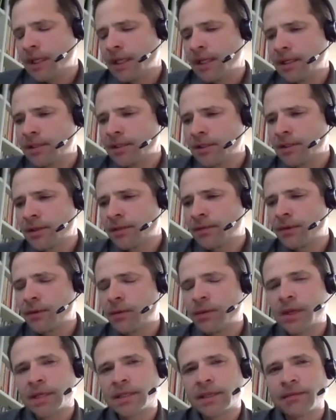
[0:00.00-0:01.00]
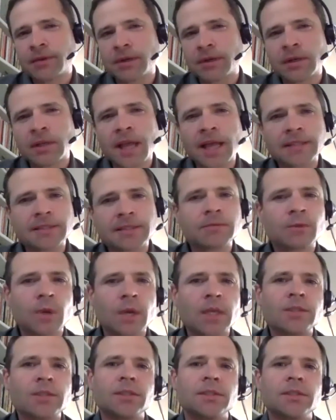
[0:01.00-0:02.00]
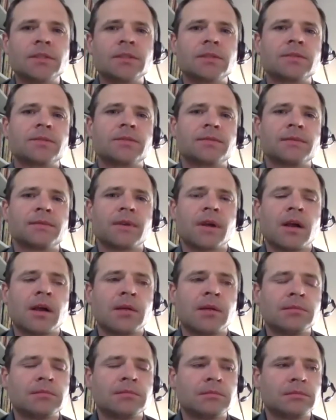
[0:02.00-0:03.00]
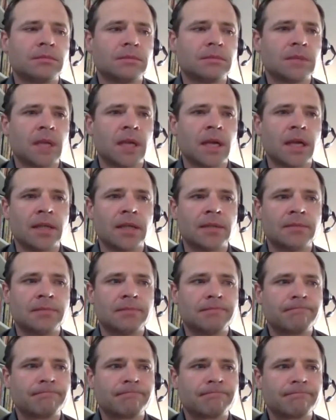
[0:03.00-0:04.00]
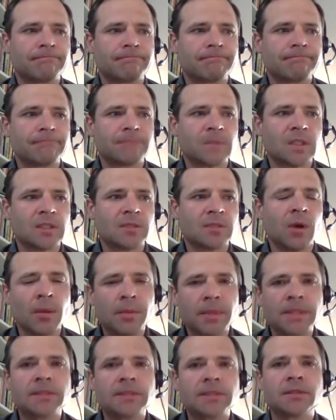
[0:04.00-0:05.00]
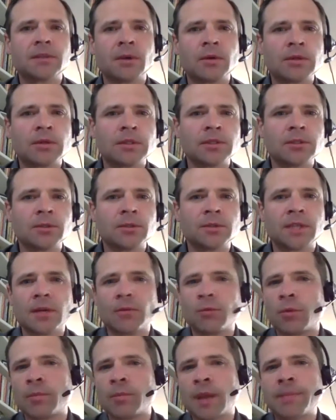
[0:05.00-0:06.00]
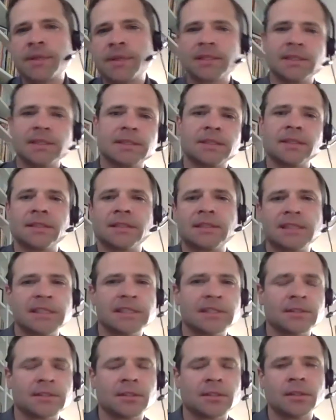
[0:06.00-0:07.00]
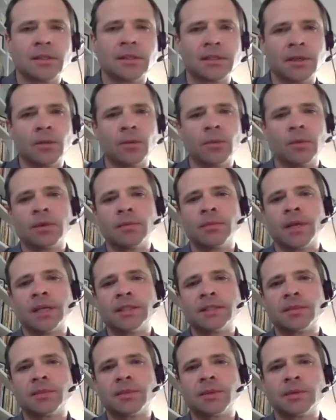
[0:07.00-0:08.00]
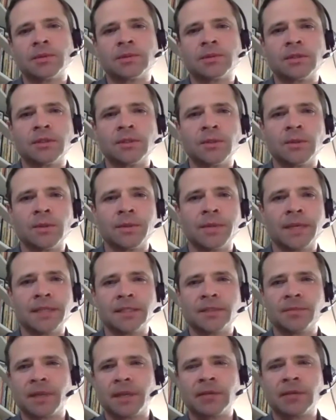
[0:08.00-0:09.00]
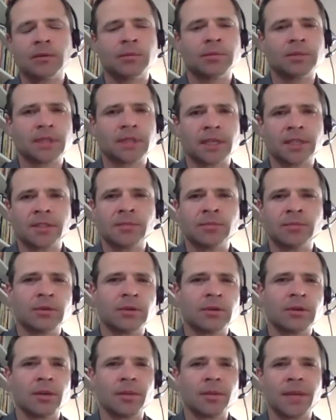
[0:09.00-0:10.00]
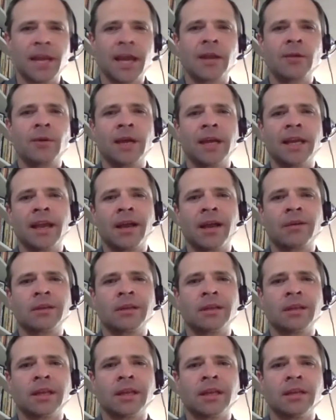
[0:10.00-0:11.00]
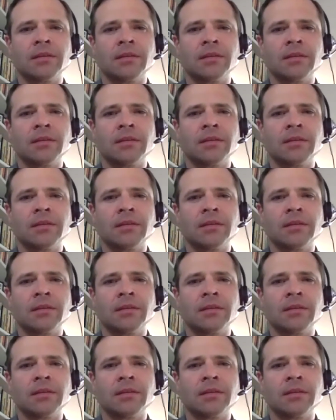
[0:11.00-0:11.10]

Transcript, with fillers: so, there's a few things. I've heard lots of questions from um, small business owners who say, "Well, my business is seasonal. You know, what am I supposed to do about this payroll protection program, and how do I calculate